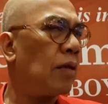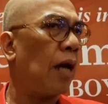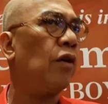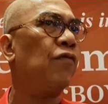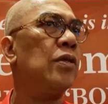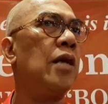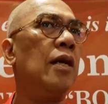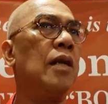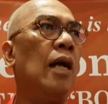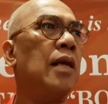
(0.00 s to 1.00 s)
Thank you for
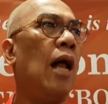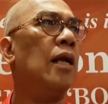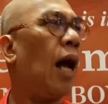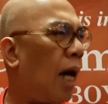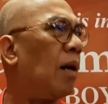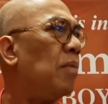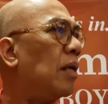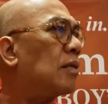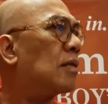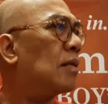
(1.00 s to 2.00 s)
saying that, Alan.
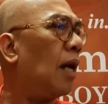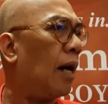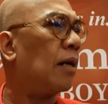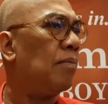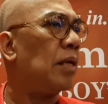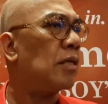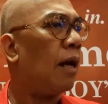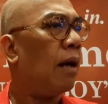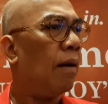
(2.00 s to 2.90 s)
Nakaka-miss. Nakaka-miss siya.